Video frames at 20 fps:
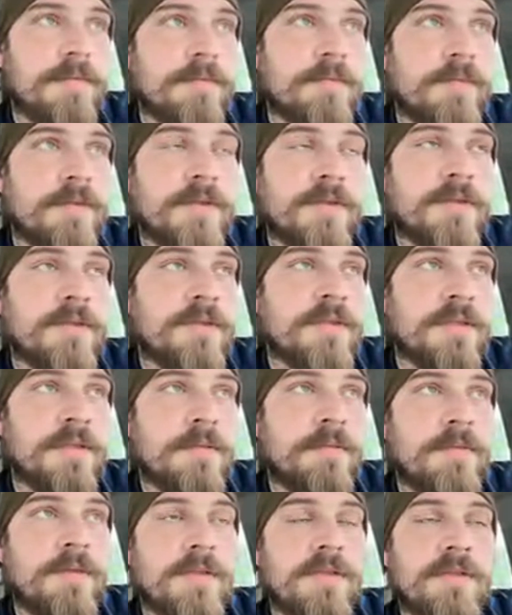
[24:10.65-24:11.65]
Richard
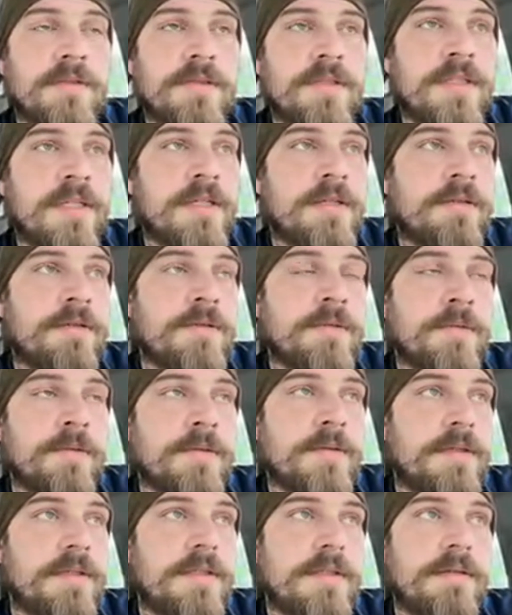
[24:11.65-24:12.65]
Simmons and Shannon
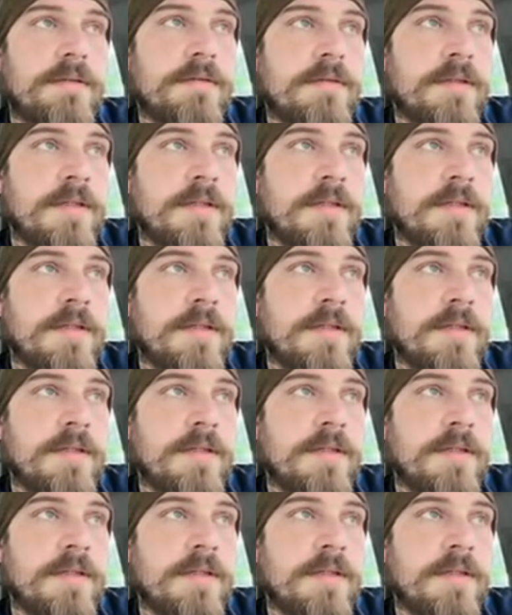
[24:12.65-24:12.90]
Doherty and